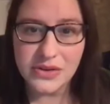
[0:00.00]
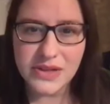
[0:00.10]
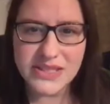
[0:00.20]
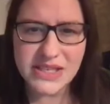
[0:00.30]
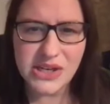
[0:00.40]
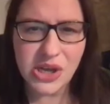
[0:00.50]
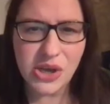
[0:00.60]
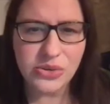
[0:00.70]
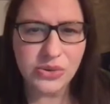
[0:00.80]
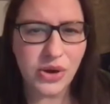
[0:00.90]
There's a
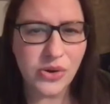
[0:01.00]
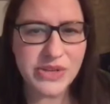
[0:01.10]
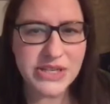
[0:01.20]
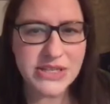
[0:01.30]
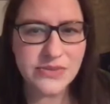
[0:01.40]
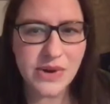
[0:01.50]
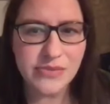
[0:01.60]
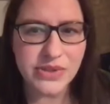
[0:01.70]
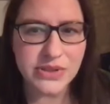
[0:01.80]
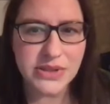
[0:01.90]
low, ominous
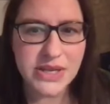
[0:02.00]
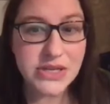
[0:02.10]
rumble,